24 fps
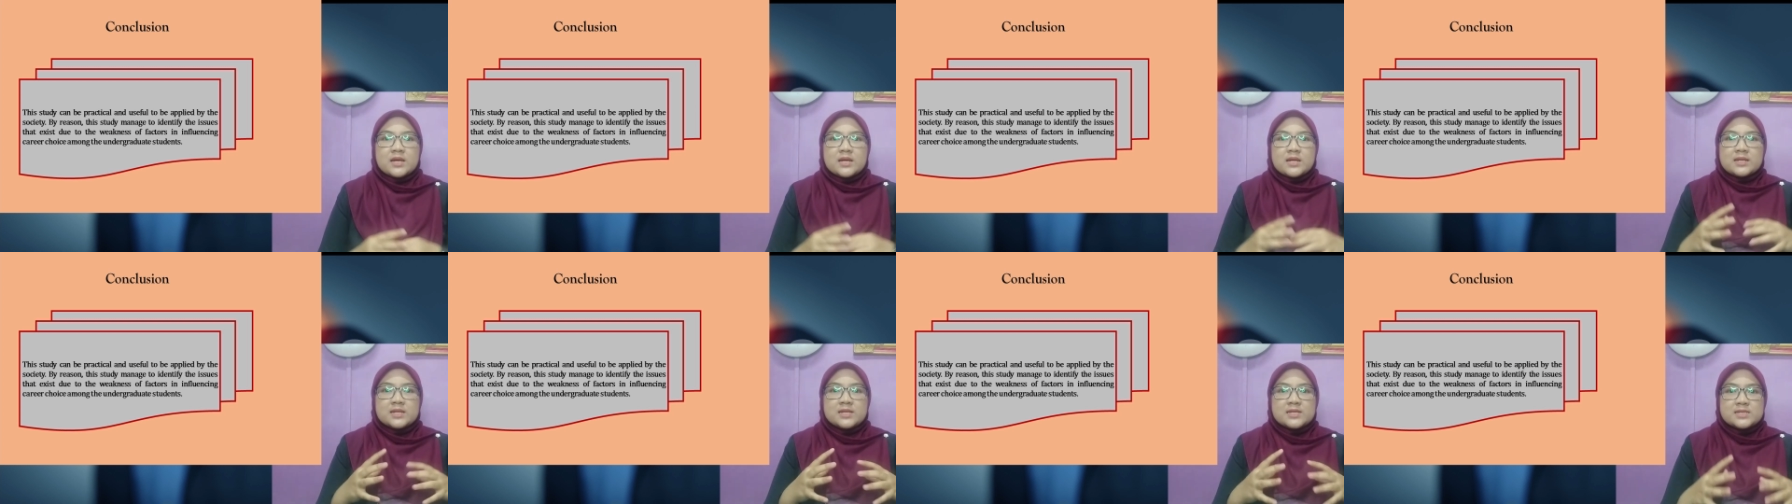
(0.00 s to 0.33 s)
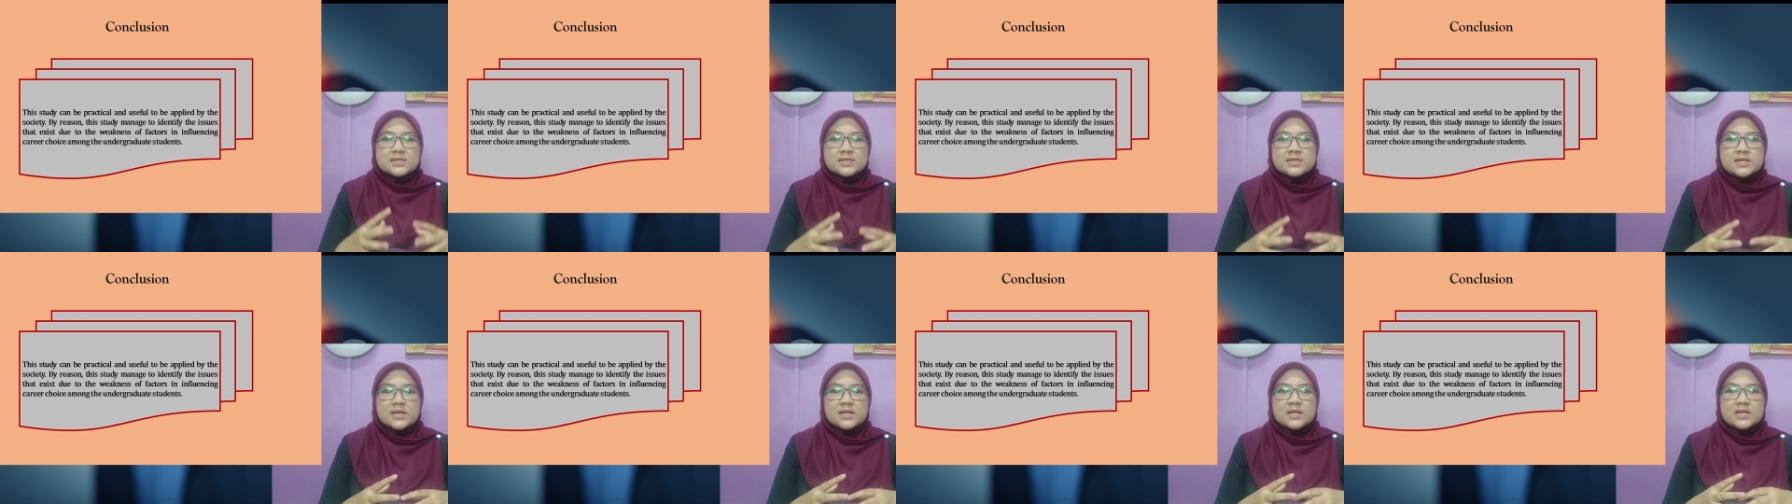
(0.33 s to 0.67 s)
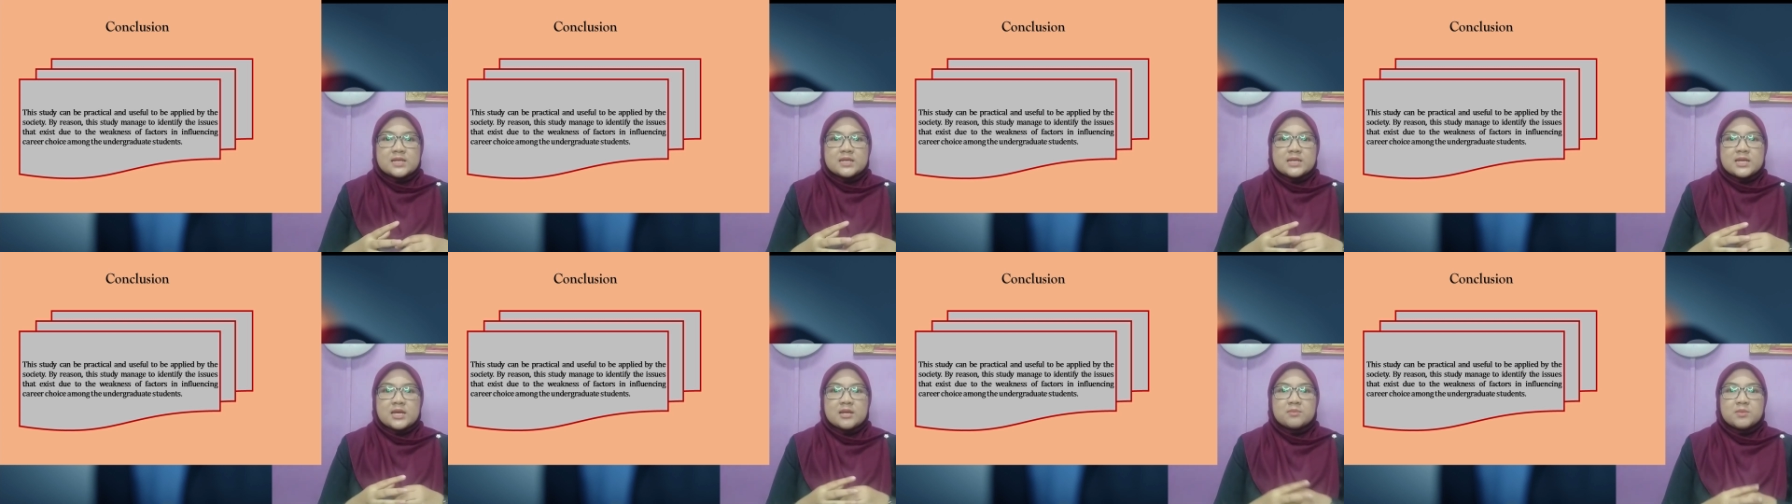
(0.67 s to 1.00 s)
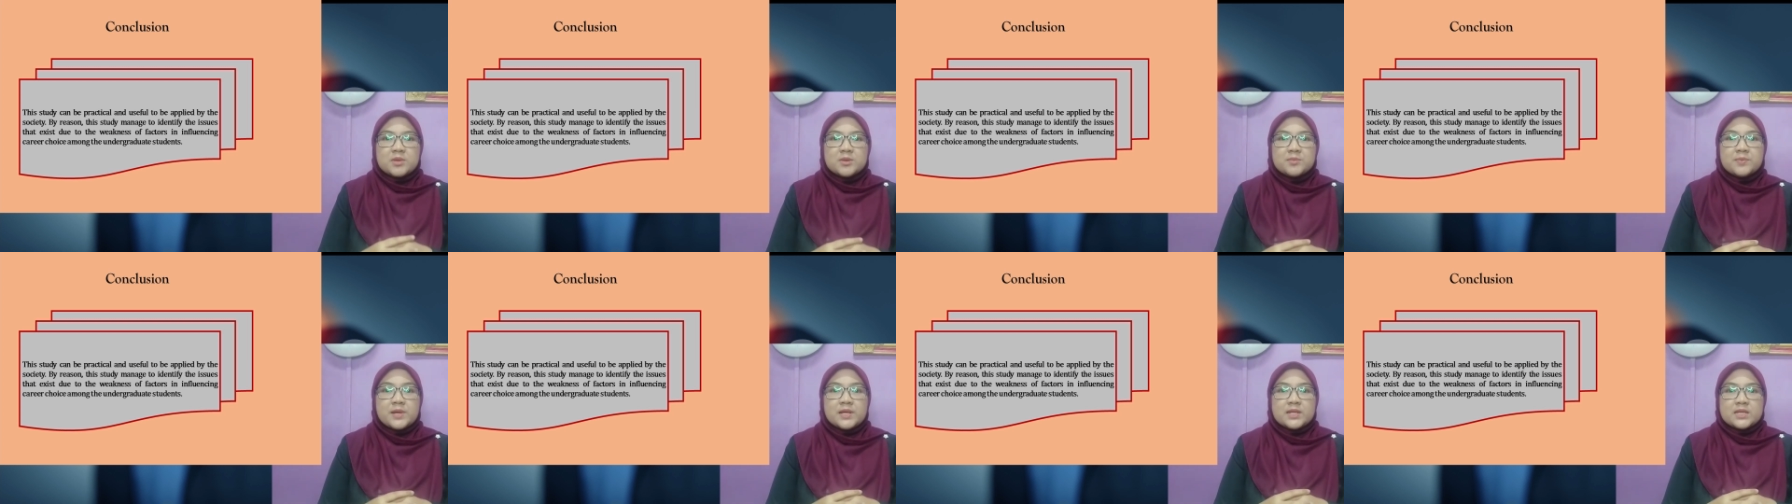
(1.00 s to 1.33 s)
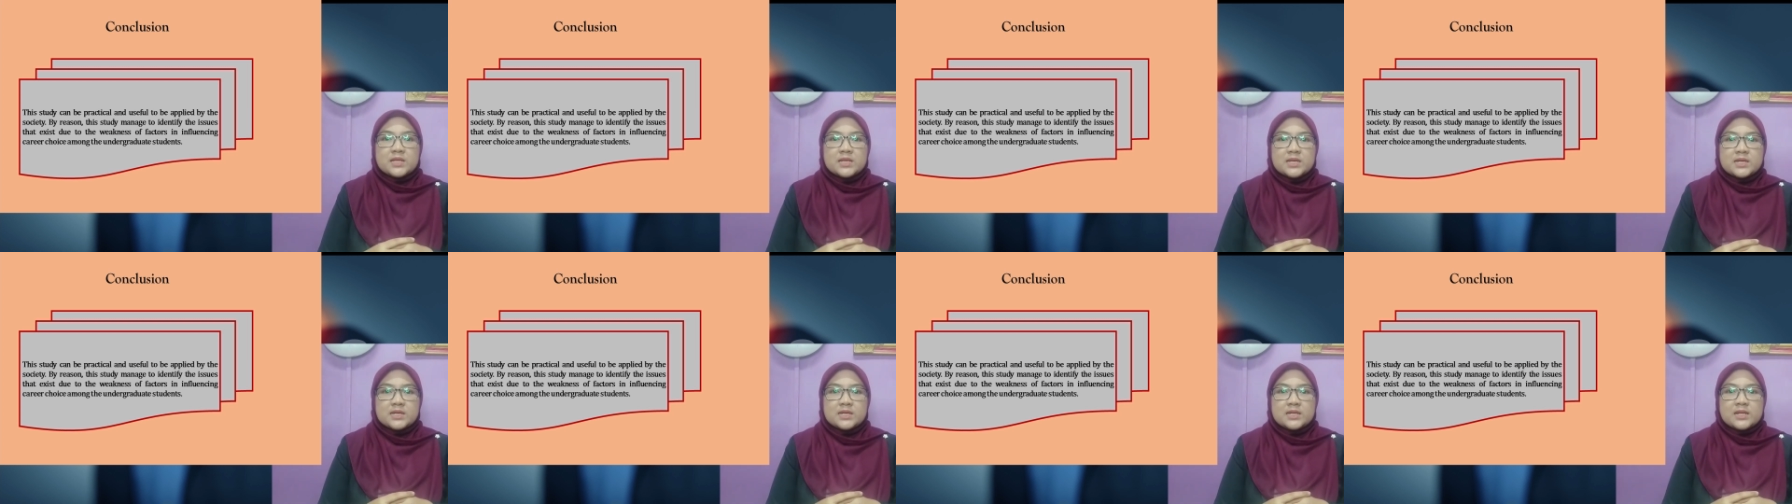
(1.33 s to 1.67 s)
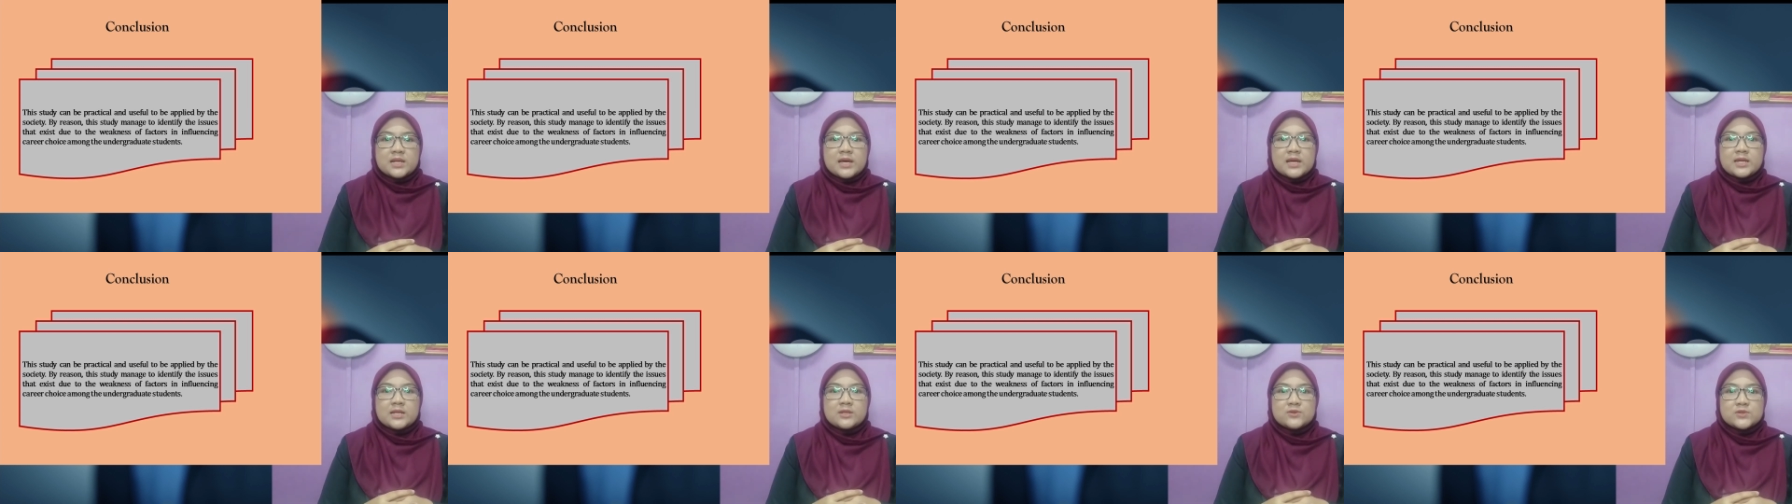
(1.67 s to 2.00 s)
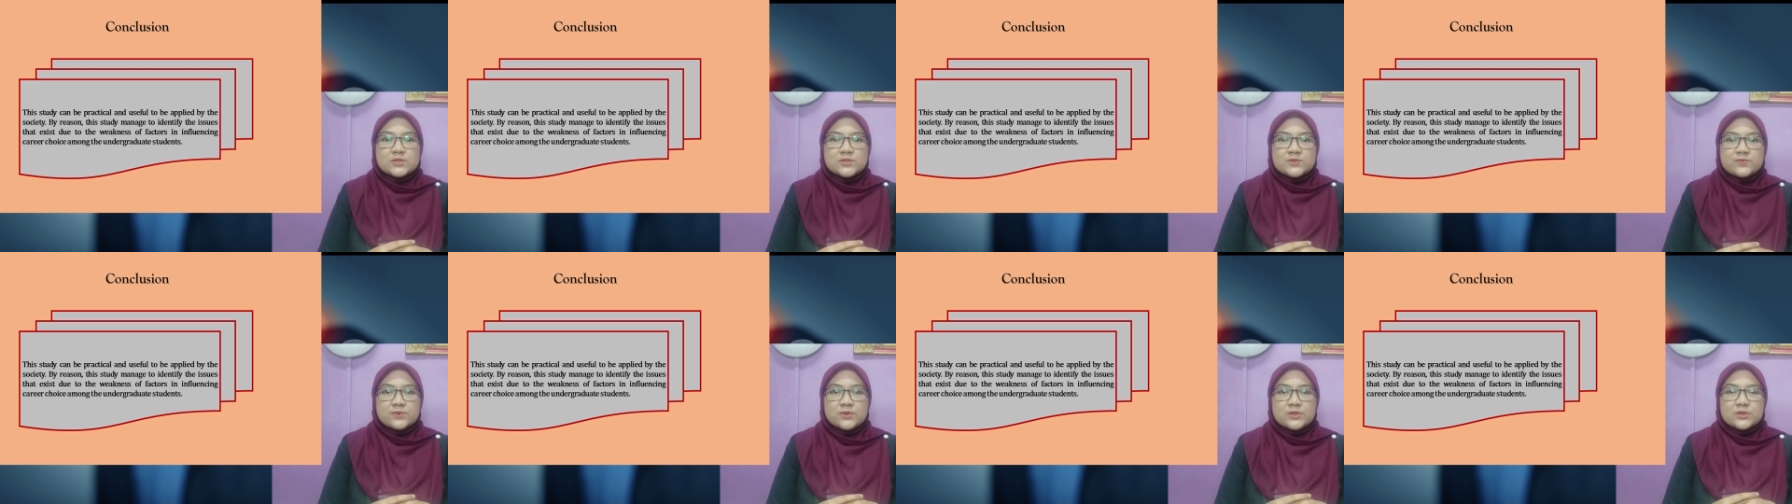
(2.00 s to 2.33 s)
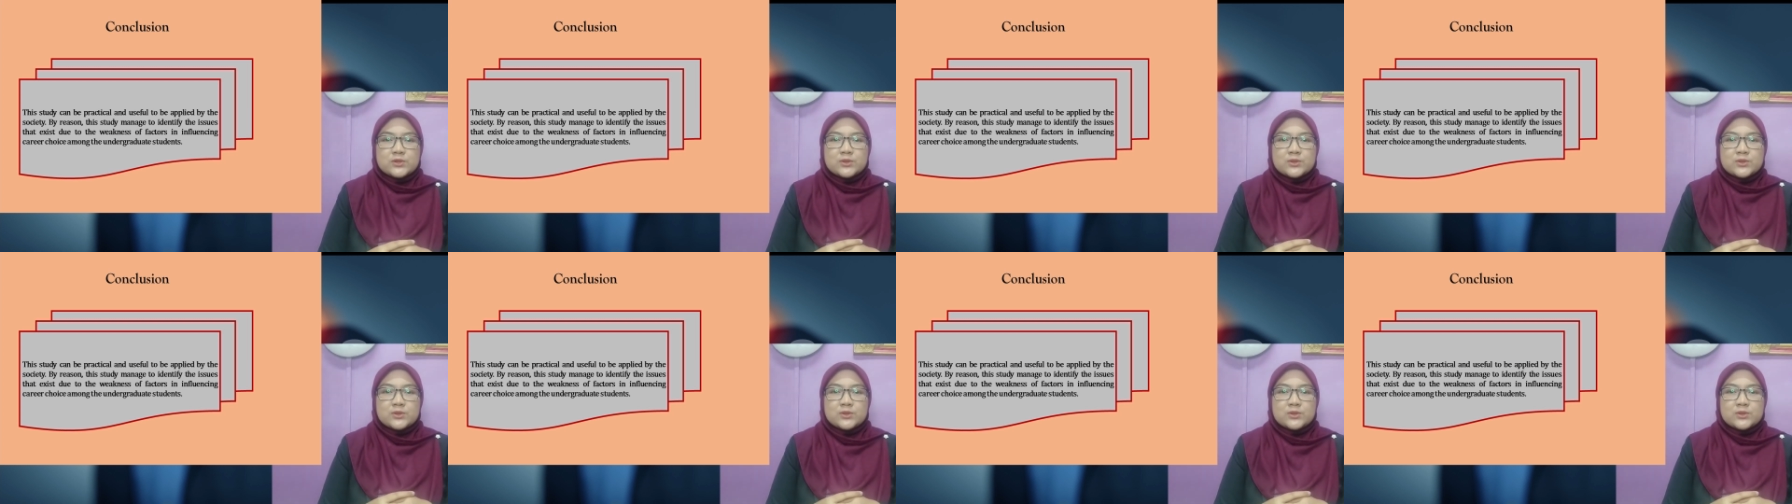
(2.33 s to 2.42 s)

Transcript: this study can be practical and useful